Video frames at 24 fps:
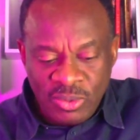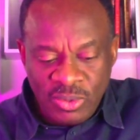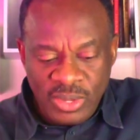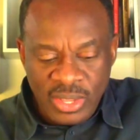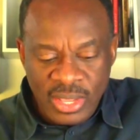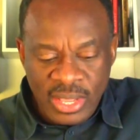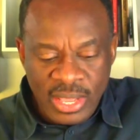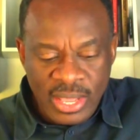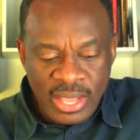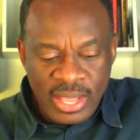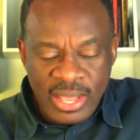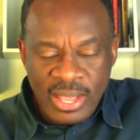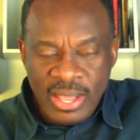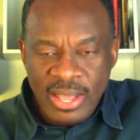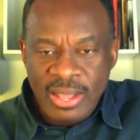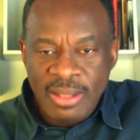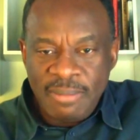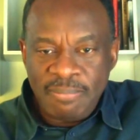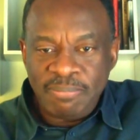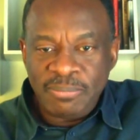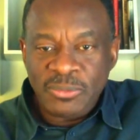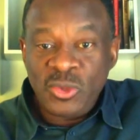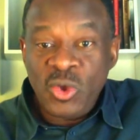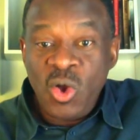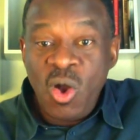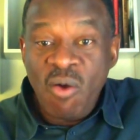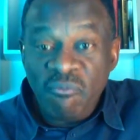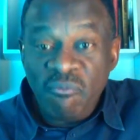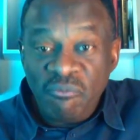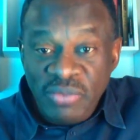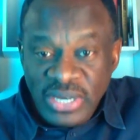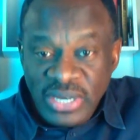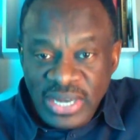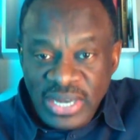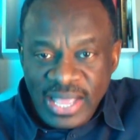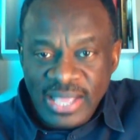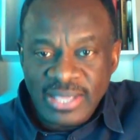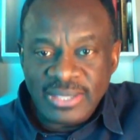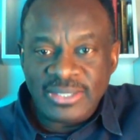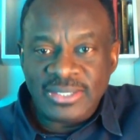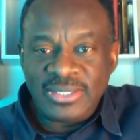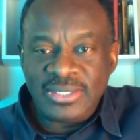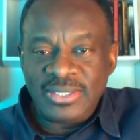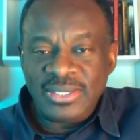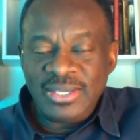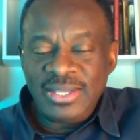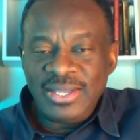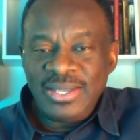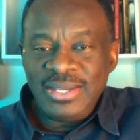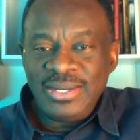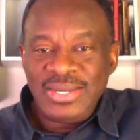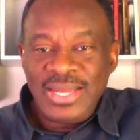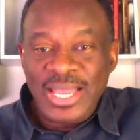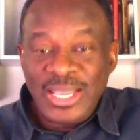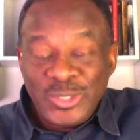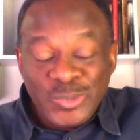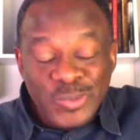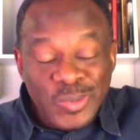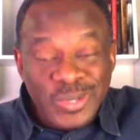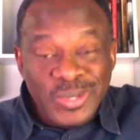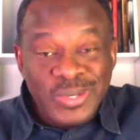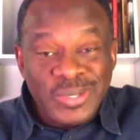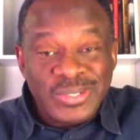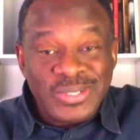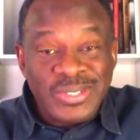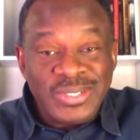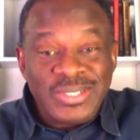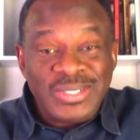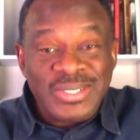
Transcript: know, confidence. That's what